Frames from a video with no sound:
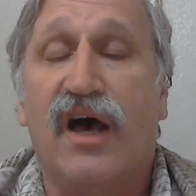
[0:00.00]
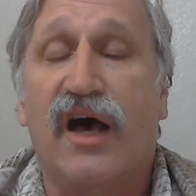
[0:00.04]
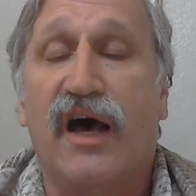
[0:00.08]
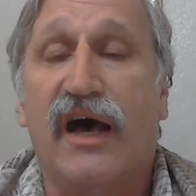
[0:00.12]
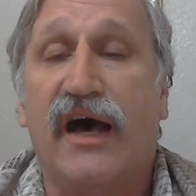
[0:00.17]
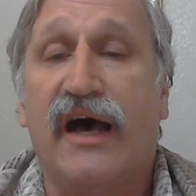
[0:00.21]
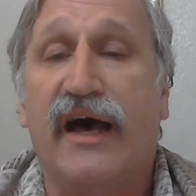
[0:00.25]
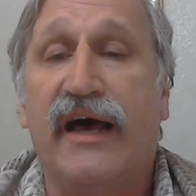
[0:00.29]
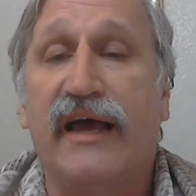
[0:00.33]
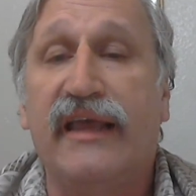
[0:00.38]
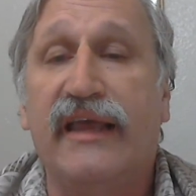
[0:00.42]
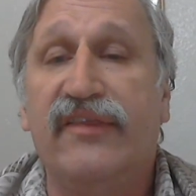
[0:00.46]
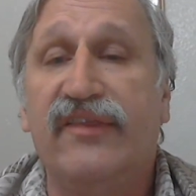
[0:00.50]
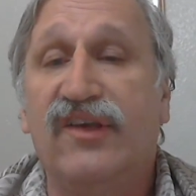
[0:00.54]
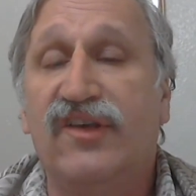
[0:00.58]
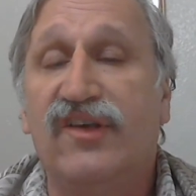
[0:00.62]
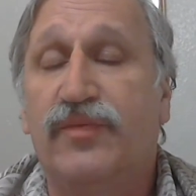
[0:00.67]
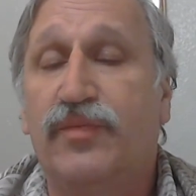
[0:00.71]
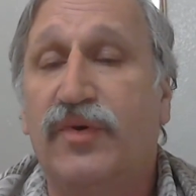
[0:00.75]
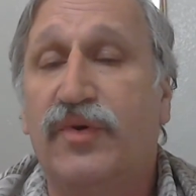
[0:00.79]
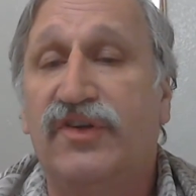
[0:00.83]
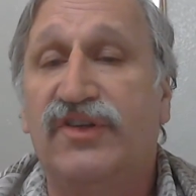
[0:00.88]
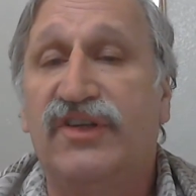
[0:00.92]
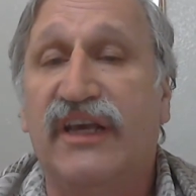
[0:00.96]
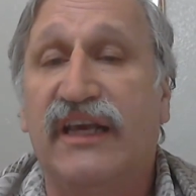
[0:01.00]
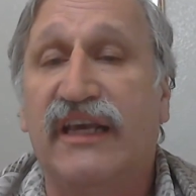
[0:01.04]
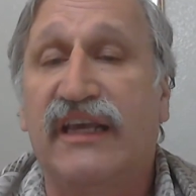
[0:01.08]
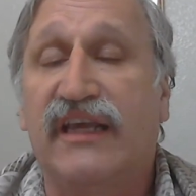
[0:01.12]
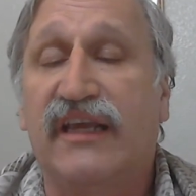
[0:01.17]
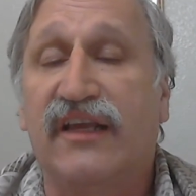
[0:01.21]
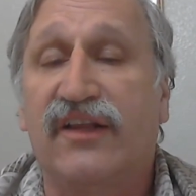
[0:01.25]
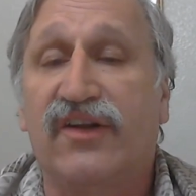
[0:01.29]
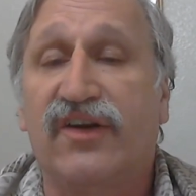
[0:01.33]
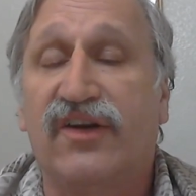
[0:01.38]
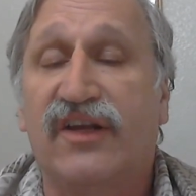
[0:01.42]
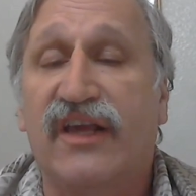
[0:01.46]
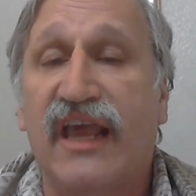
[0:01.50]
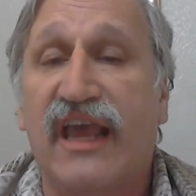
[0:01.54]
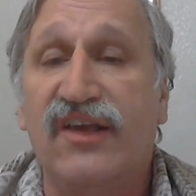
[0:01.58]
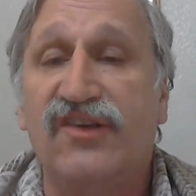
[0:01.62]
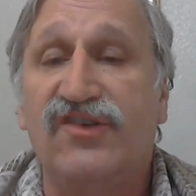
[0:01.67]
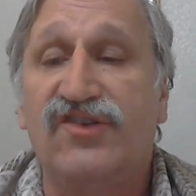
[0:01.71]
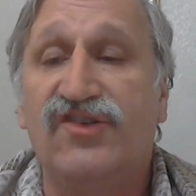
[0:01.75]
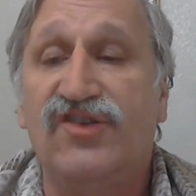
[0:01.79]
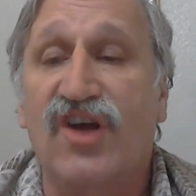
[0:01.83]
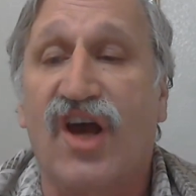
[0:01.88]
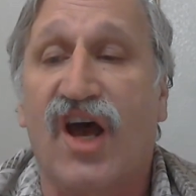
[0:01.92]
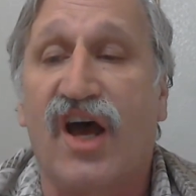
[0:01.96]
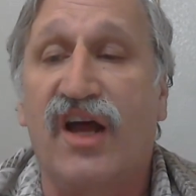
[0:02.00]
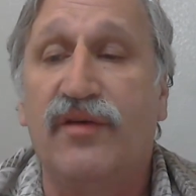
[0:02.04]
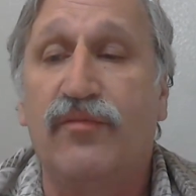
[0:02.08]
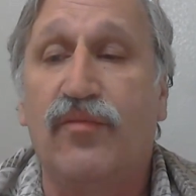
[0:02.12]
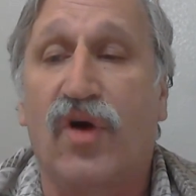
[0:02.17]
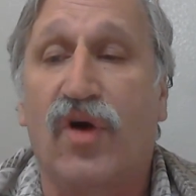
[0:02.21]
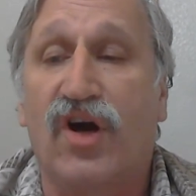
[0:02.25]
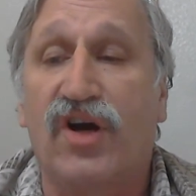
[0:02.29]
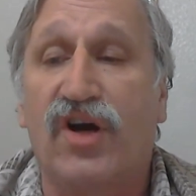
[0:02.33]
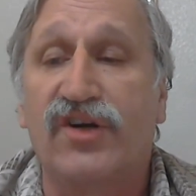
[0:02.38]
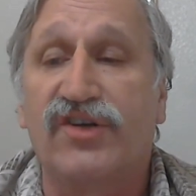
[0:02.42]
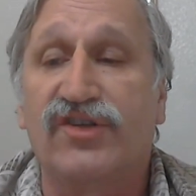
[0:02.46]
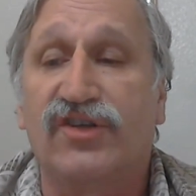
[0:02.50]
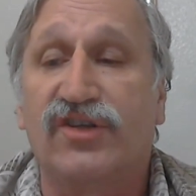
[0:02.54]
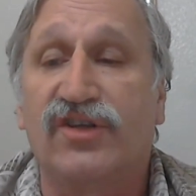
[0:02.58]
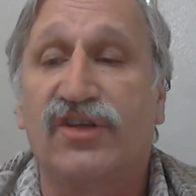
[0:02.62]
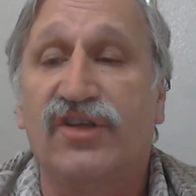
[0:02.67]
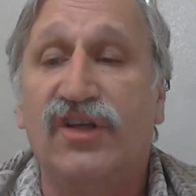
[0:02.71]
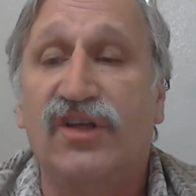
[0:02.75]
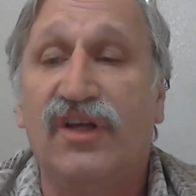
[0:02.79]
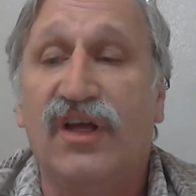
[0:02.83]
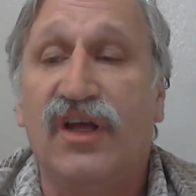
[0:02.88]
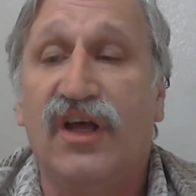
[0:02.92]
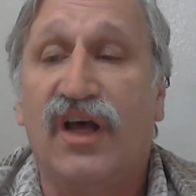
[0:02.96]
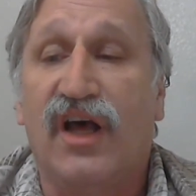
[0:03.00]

Uh, in this particular case, John Marshall